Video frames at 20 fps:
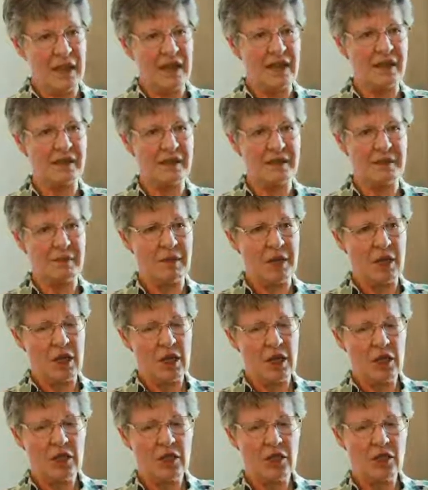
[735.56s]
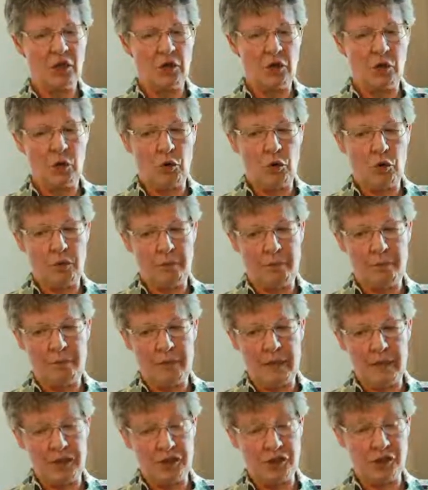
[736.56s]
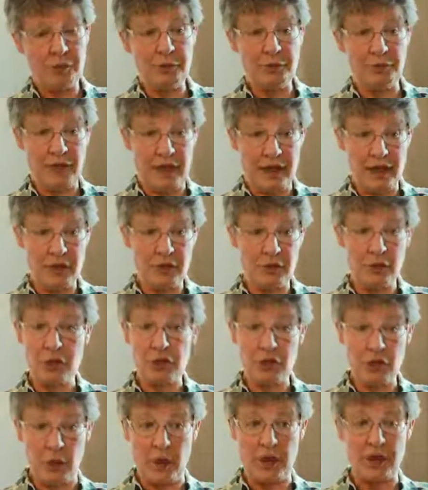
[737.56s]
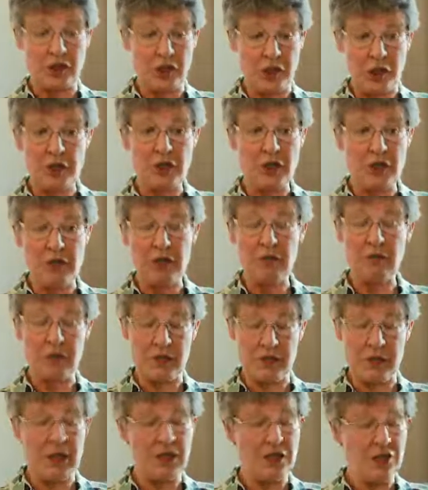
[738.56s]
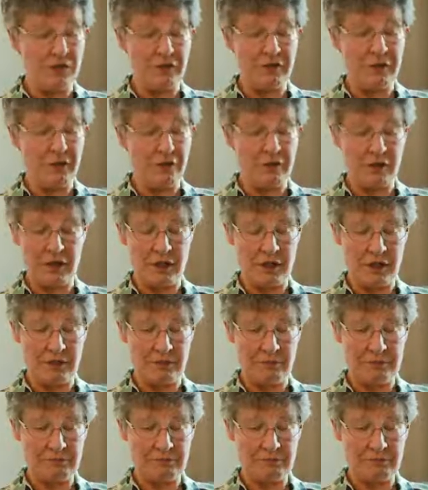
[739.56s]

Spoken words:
Yes. So my supervisor was quite certain it was interference.